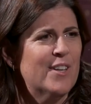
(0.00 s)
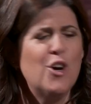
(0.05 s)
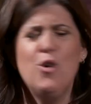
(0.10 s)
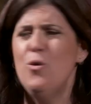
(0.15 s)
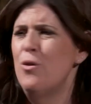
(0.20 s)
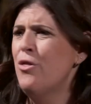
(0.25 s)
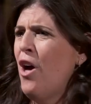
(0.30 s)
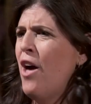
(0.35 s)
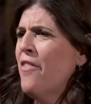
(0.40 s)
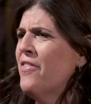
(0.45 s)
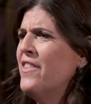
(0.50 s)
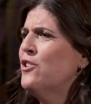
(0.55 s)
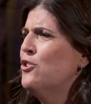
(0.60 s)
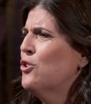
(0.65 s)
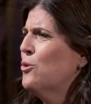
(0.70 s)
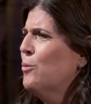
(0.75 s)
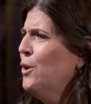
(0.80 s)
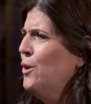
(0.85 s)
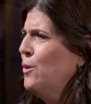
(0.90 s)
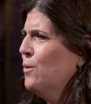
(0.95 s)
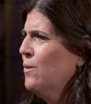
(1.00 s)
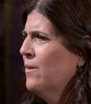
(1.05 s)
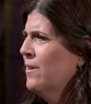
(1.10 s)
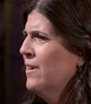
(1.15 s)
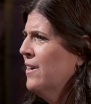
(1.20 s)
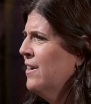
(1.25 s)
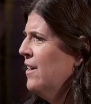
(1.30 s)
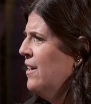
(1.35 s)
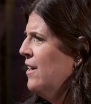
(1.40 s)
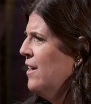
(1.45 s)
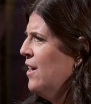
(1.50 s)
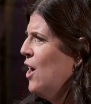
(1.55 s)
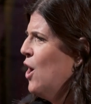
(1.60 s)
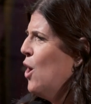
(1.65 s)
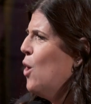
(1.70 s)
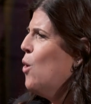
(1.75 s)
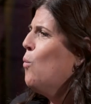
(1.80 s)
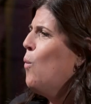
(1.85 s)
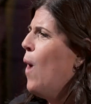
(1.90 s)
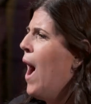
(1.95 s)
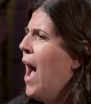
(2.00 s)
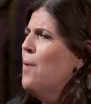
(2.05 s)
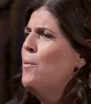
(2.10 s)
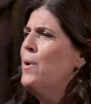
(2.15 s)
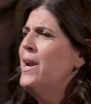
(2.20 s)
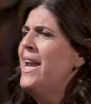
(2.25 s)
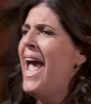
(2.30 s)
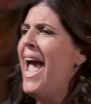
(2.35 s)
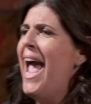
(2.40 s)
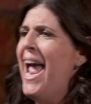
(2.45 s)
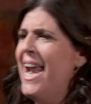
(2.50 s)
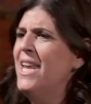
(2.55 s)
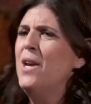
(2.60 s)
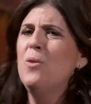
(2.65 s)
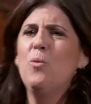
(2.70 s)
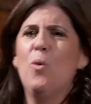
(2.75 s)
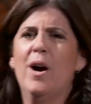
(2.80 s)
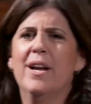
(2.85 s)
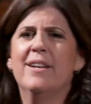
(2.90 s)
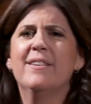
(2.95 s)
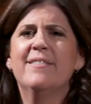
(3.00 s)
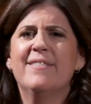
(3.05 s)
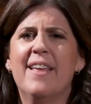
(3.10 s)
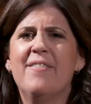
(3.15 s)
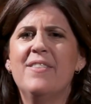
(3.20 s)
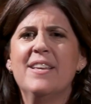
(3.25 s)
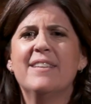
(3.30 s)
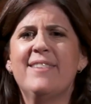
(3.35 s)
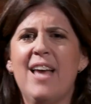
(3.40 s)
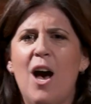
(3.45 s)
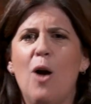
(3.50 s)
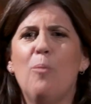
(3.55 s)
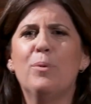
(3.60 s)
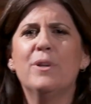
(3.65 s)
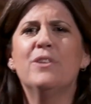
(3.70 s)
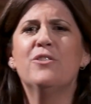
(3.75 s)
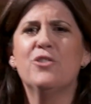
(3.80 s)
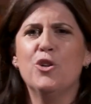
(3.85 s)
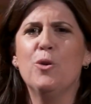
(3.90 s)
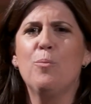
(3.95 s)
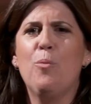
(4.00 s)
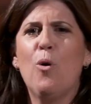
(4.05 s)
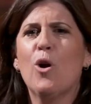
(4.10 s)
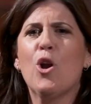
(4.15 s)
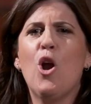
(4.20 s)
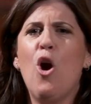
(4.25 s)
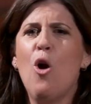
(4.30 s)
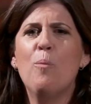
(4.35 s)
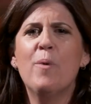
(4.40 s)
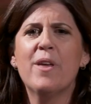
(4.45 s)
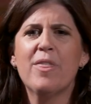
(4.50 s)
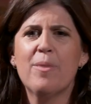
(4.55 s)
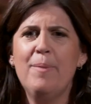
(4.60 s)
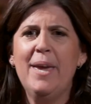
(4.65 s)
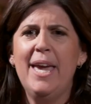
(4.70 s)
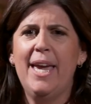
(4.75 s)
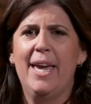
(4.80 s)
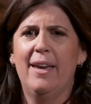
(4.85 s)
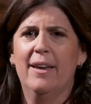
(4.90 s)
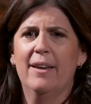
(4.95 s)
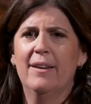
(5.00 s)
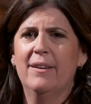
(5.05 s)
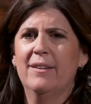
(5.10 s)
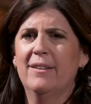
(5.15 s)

Who thought this through? Why would anyone send this helpless newborn home with me?